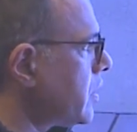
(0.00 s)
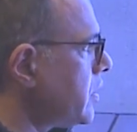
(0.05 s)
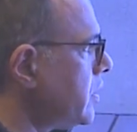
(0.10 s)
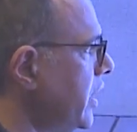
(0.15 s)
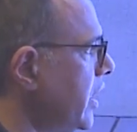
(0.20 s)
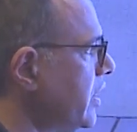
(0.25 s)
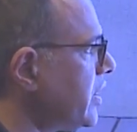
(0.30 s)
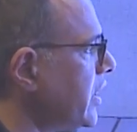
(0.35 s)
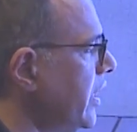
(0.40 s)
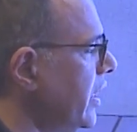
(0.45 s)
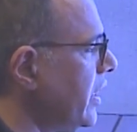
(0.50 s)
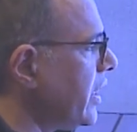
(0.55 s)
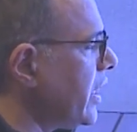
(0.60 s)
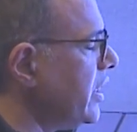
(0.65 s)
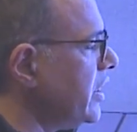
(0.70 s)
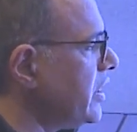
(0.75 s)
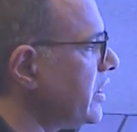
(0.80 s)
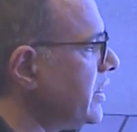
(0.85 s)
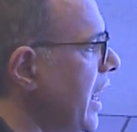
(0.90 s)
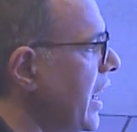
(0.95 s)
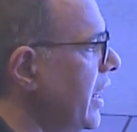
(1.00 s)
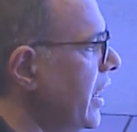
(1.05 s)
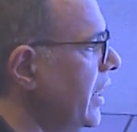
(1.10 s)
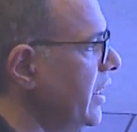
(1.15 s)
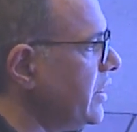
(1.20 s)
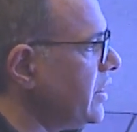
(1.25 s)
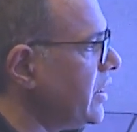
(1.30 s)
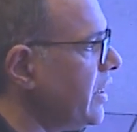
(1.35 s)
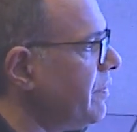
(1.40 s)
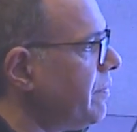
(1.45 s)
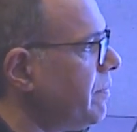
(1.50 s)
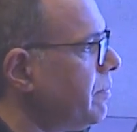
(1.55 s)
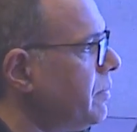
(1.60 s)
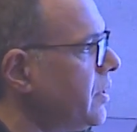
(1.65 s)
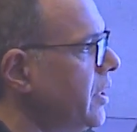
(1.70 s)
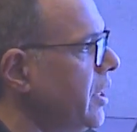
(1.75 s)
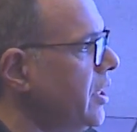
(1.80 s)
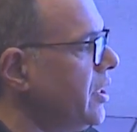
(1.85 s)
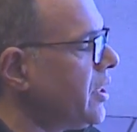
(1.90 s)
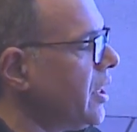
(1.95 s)
there are certain conditionalities
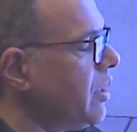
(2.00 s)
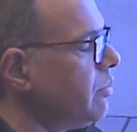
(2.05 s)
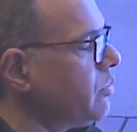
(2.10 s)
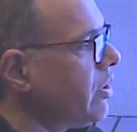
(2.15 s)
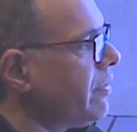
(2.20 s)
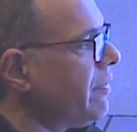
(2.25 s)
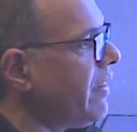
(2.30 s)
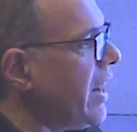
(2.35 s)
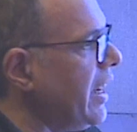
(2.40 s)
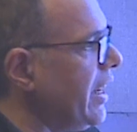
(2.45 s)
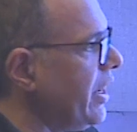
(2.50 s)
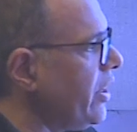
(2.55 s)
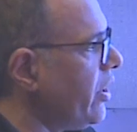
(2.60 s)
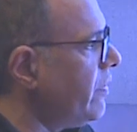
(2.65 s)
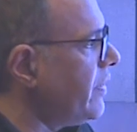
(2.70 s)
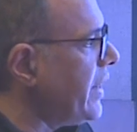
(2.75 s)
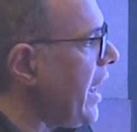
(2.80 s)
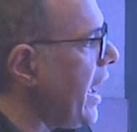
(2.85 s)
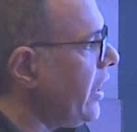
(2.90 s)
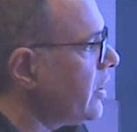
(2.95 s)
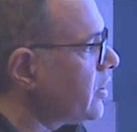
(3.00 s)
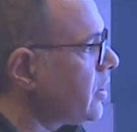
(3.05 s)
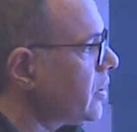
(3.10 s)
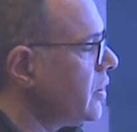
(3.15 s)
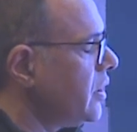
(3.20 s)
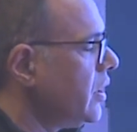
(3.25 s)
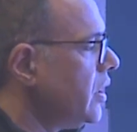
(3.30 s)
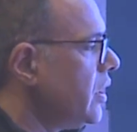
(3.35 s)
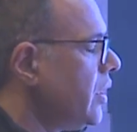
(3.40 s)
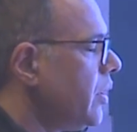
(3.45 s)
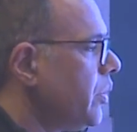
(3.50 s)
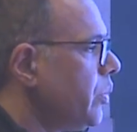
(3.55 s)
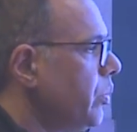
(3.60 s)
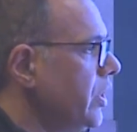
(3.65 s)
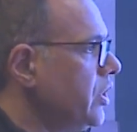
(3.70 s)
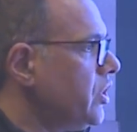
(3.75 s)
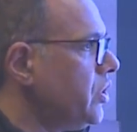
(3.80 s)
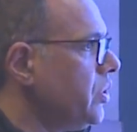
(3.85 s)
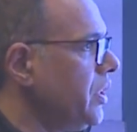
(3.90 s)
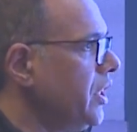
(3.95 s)
in terms of filing of tax,
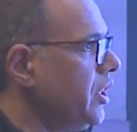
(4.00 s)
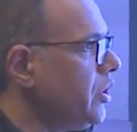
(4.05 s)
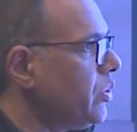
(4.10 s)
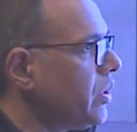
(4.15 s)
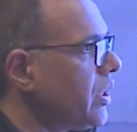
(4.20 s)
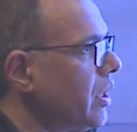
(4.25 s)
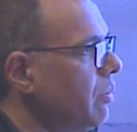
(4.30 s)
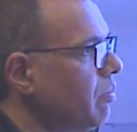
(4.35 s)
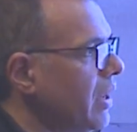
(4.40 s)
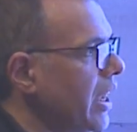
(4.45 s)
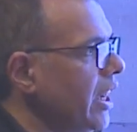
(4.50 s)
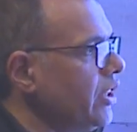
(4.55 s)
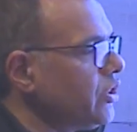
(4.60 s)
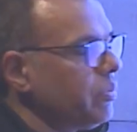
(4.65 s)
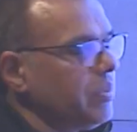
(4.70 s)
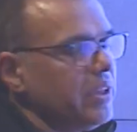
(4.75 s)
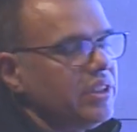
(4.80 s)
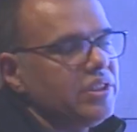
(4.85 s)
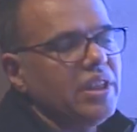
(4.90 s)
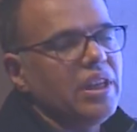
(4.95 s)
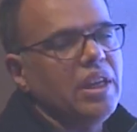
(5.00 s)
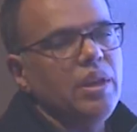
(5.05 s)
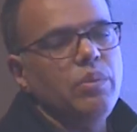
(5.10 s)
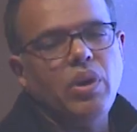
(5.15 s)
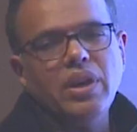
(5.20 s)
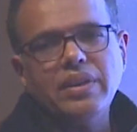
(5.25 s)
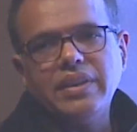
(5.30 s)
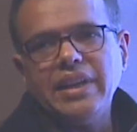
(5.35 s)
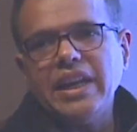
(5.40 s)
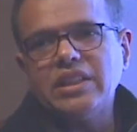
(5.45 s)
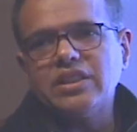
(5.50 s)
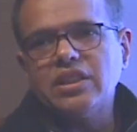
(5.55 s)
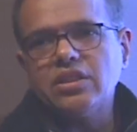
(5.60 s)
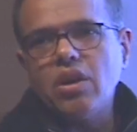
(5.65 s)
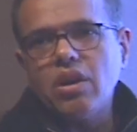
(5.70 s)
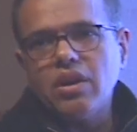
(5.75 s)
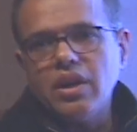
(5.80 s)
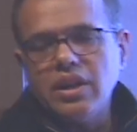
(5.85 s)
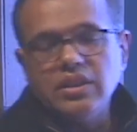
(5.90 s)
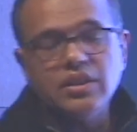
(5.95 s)
which you need to comply. So basically what tax
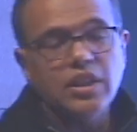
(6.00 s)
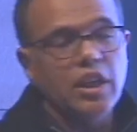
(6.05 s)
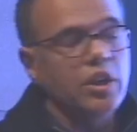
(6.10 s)
authorities are